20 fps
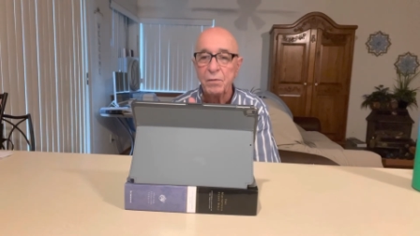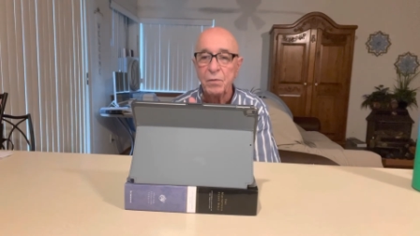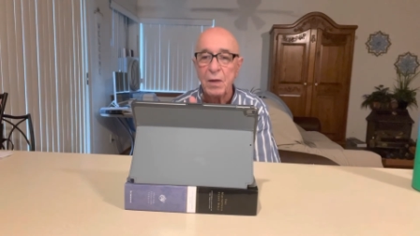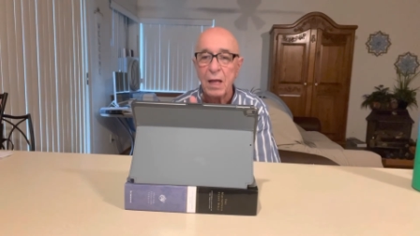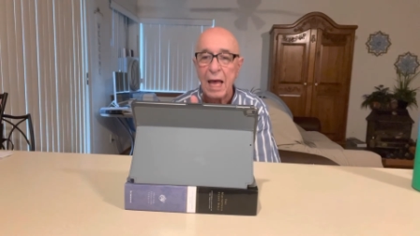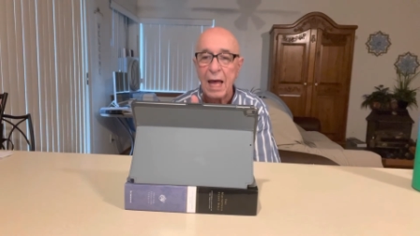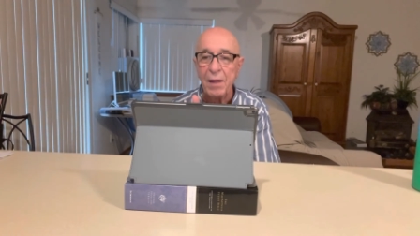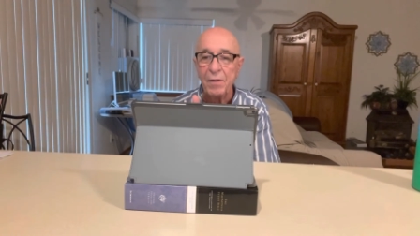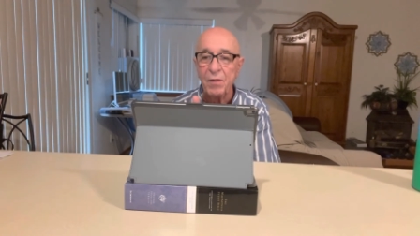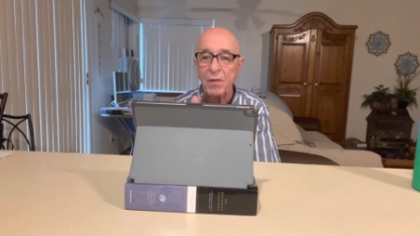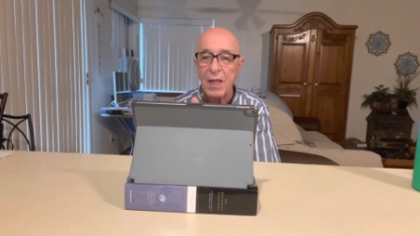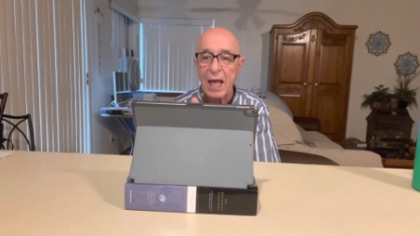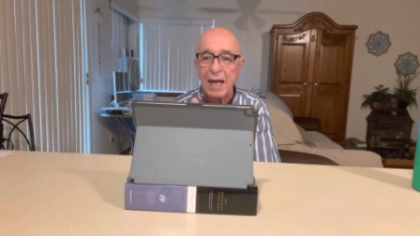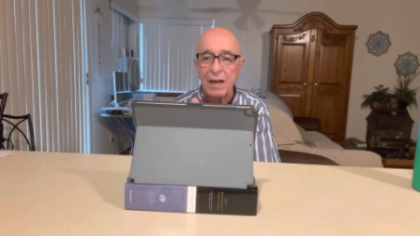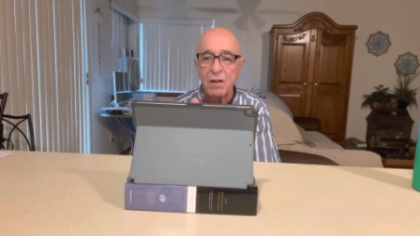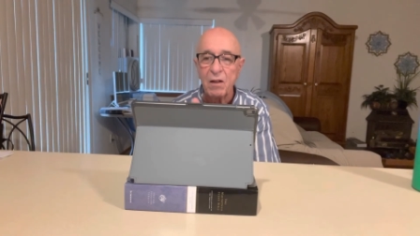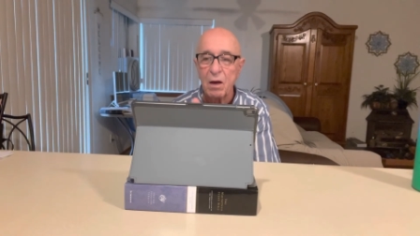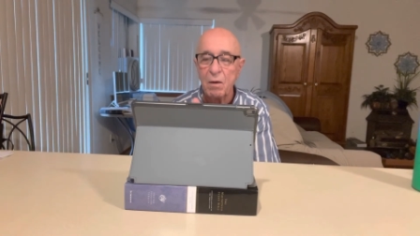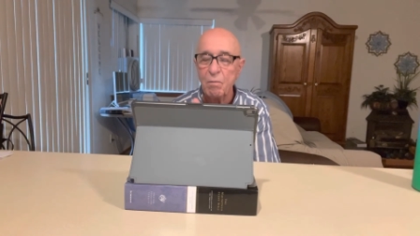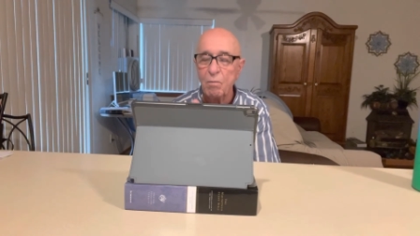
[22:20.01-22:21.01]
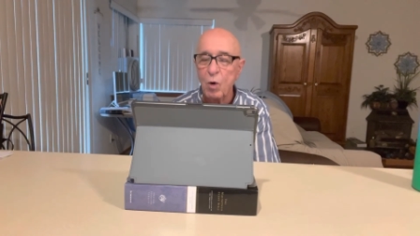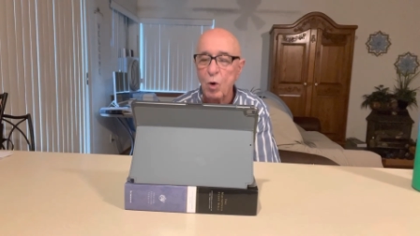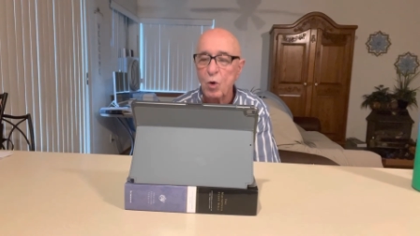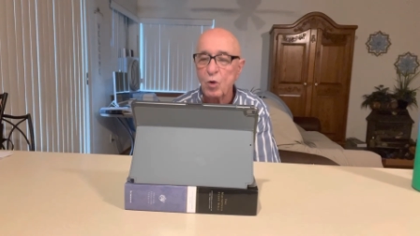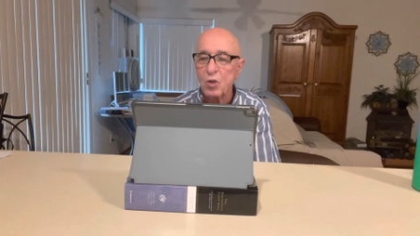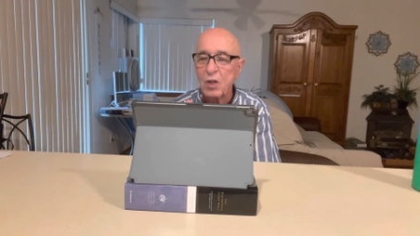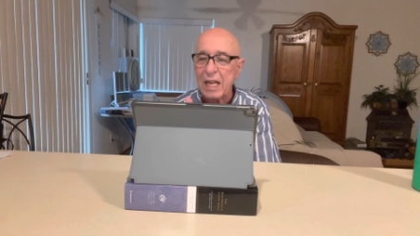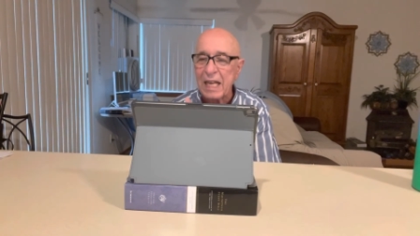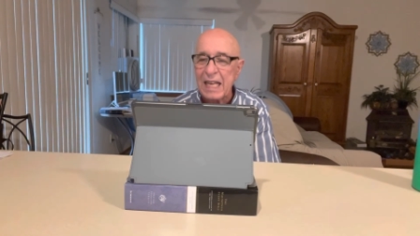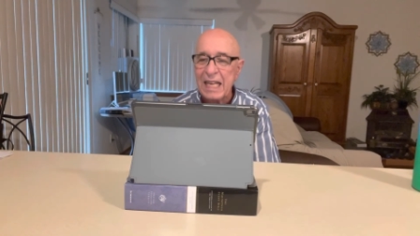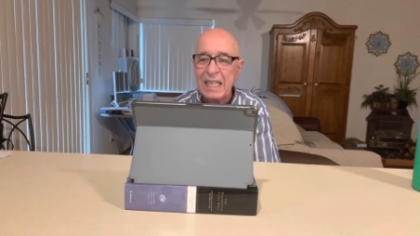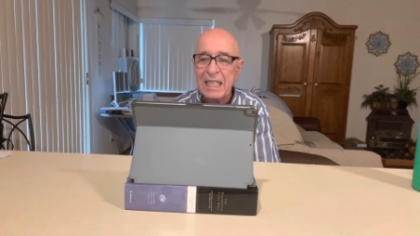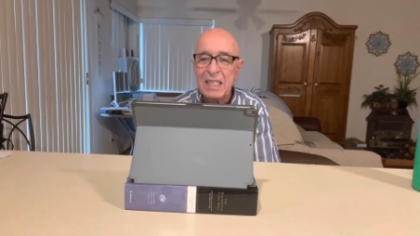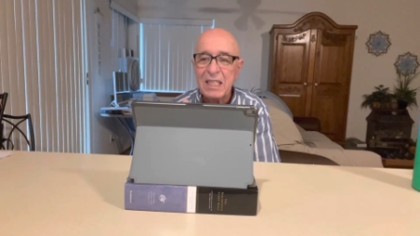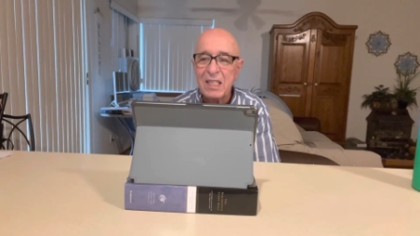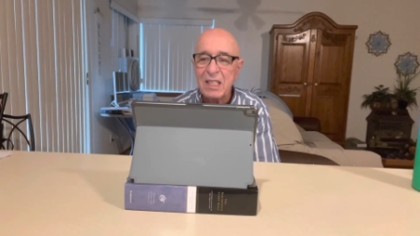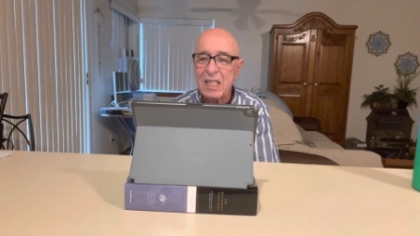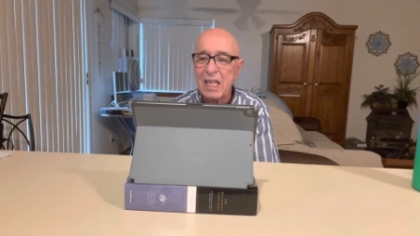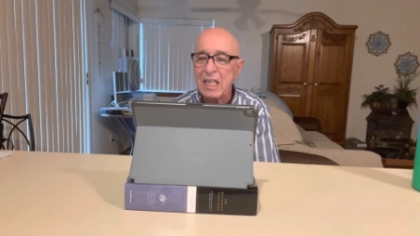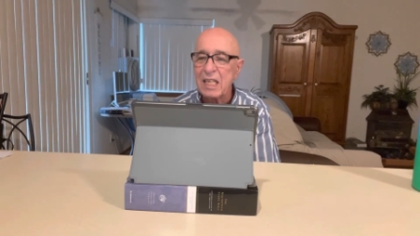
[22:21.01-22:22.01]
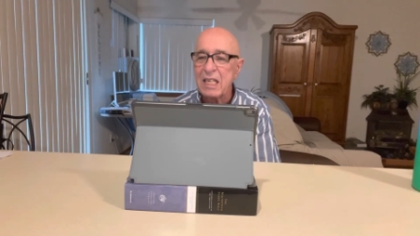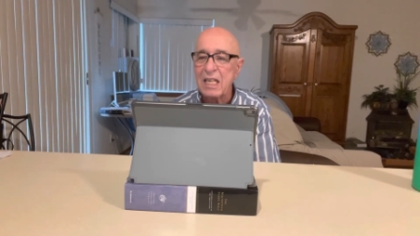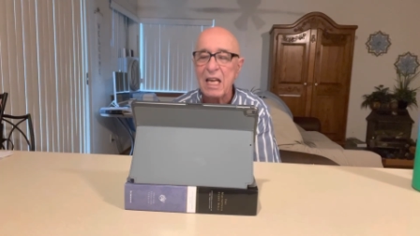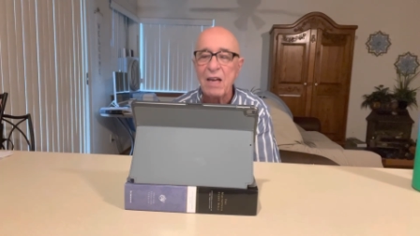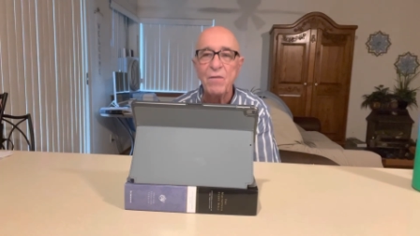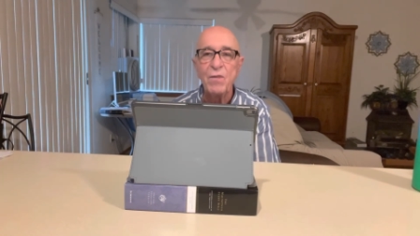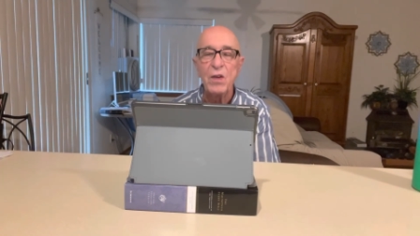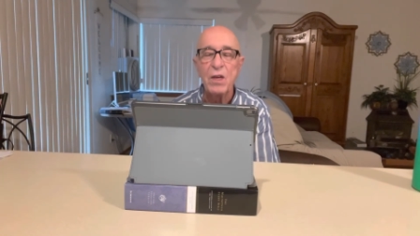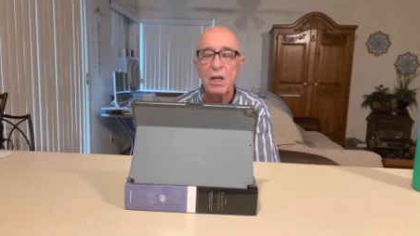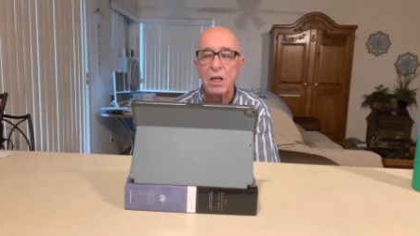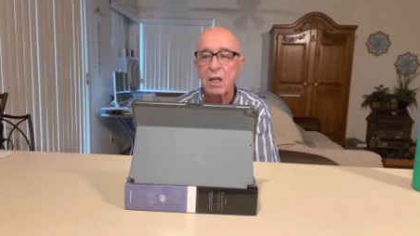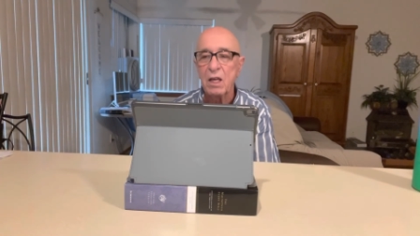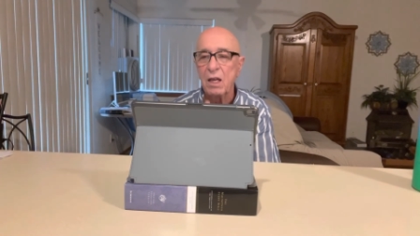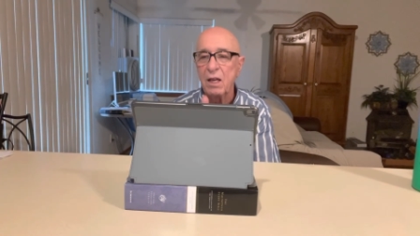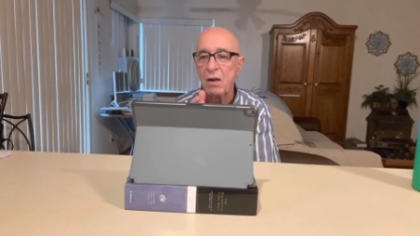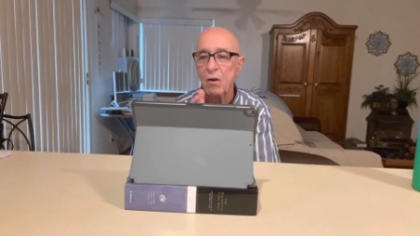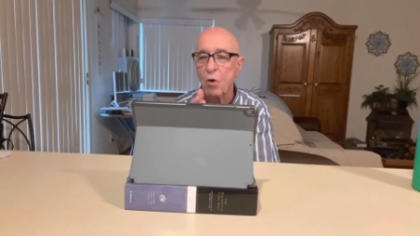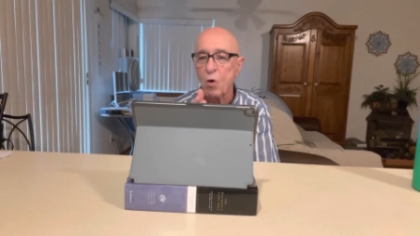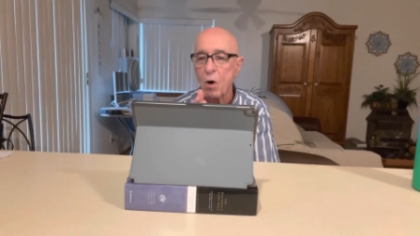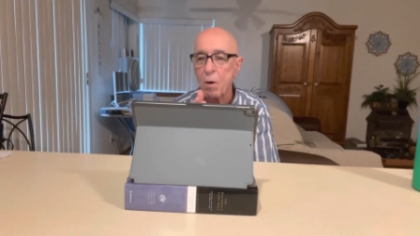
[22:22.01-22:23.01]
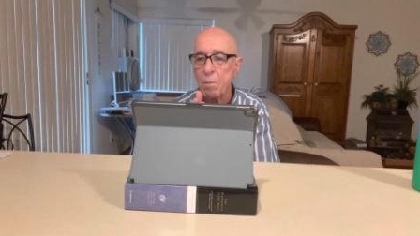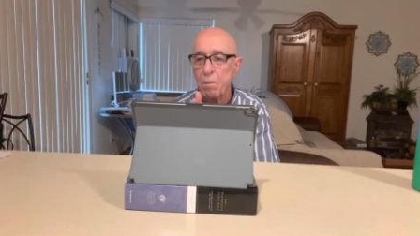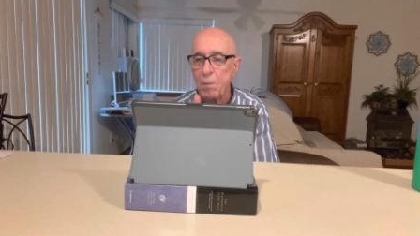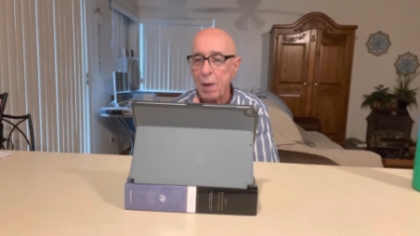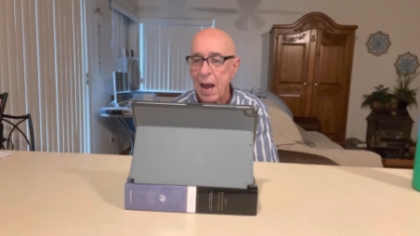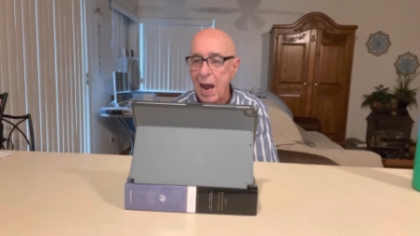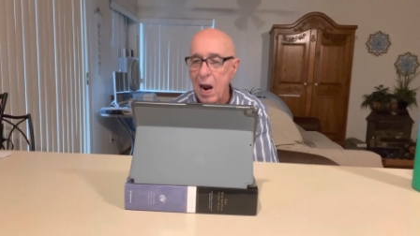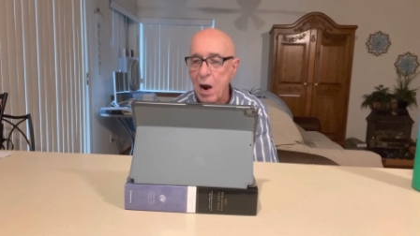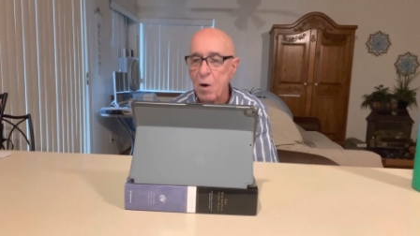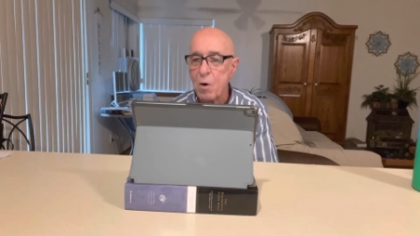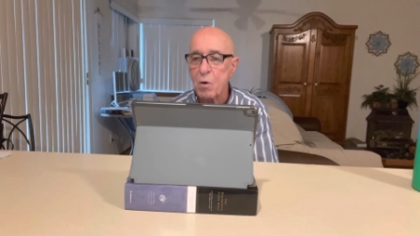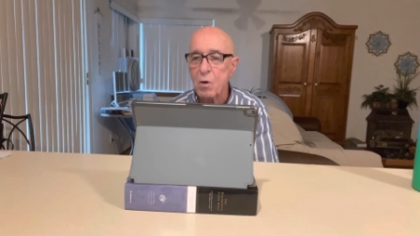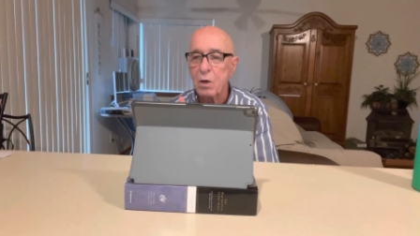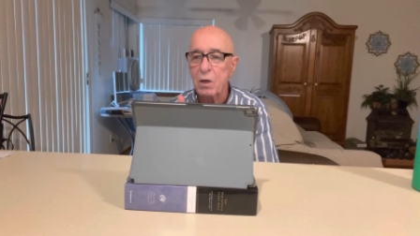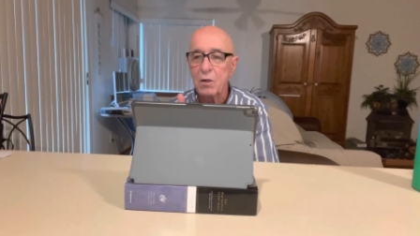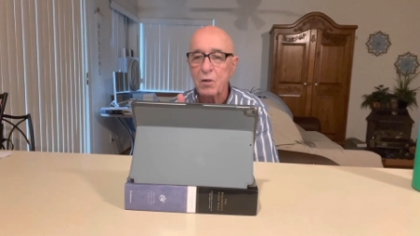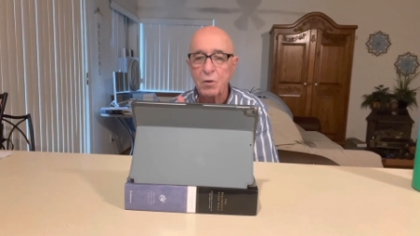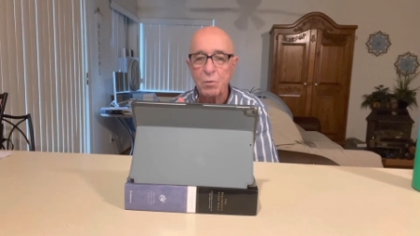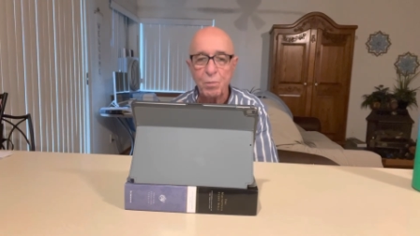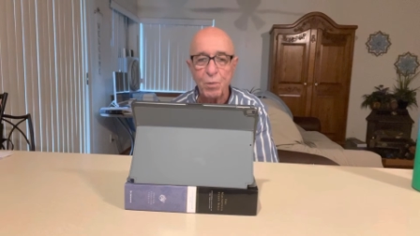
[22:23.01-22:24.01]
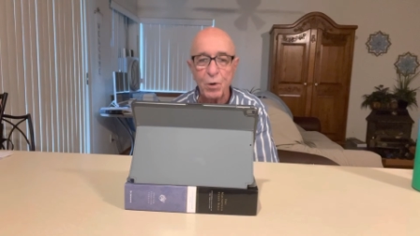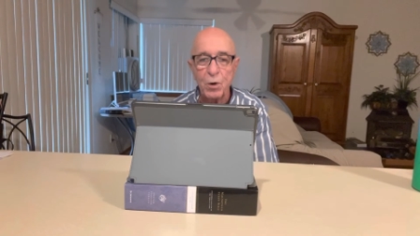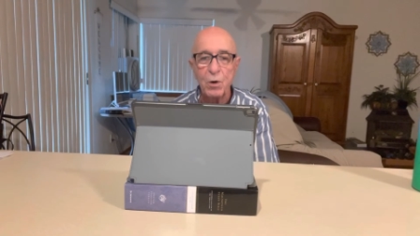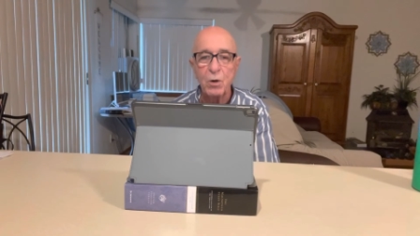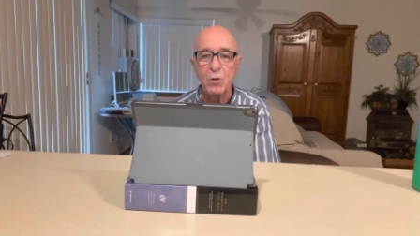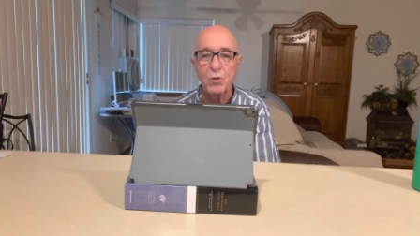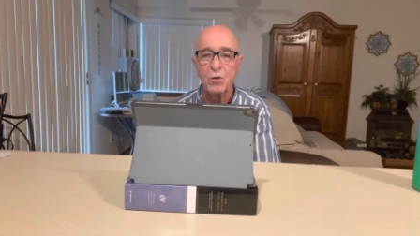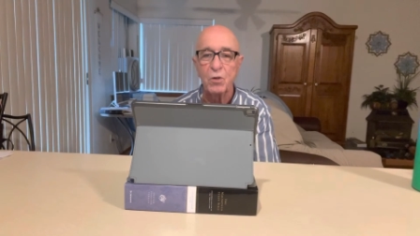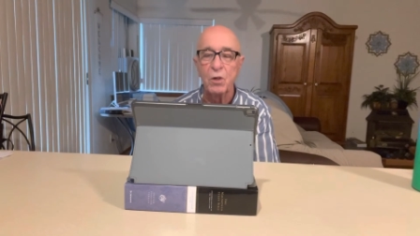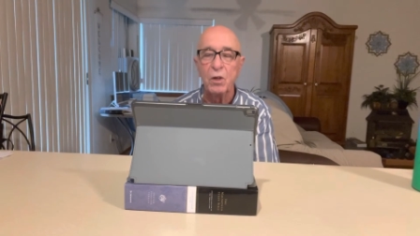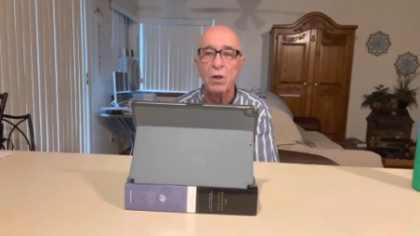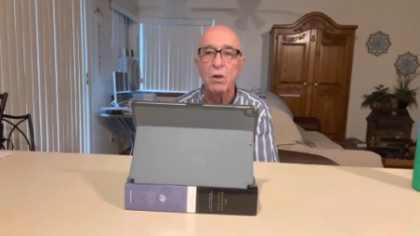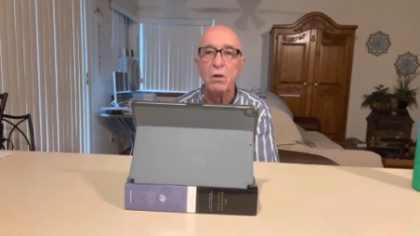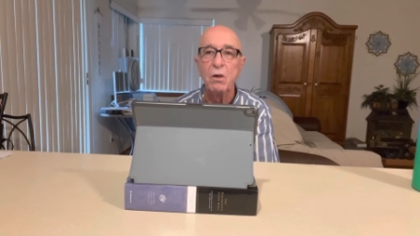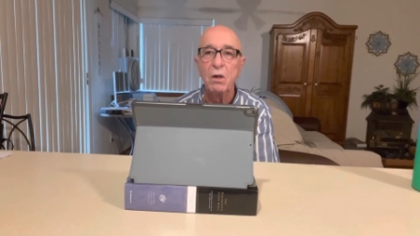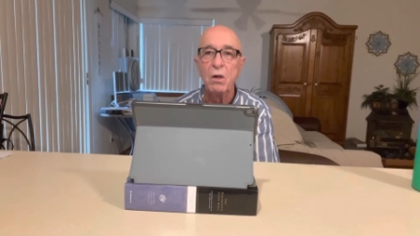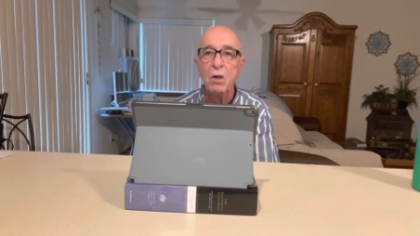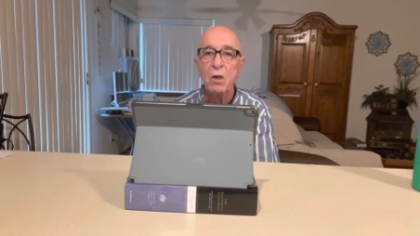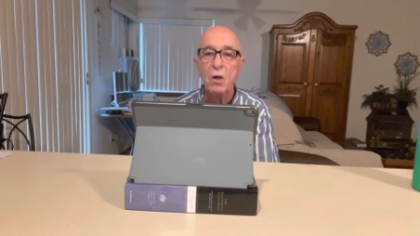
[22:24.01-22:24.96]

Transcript: that, that the most insignificant or powerless person